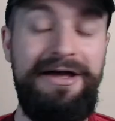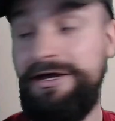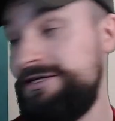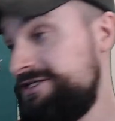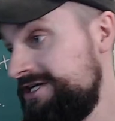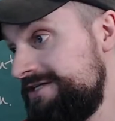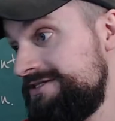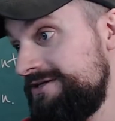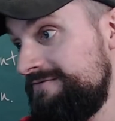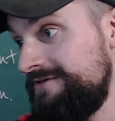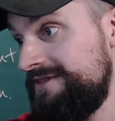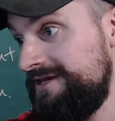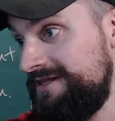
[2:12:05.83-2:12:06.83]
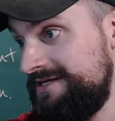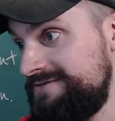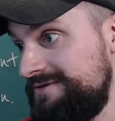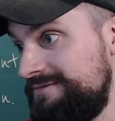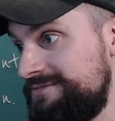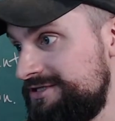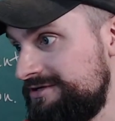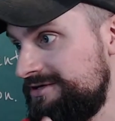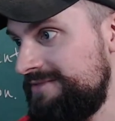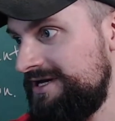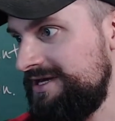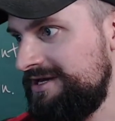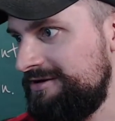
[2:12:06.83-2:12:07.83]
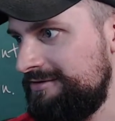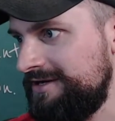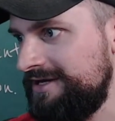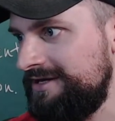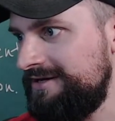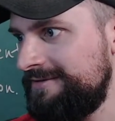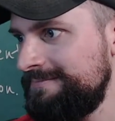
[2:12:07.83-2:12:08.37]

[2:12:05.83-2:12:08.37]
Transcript: Chat's over there. That's why I'm showing you my ear again.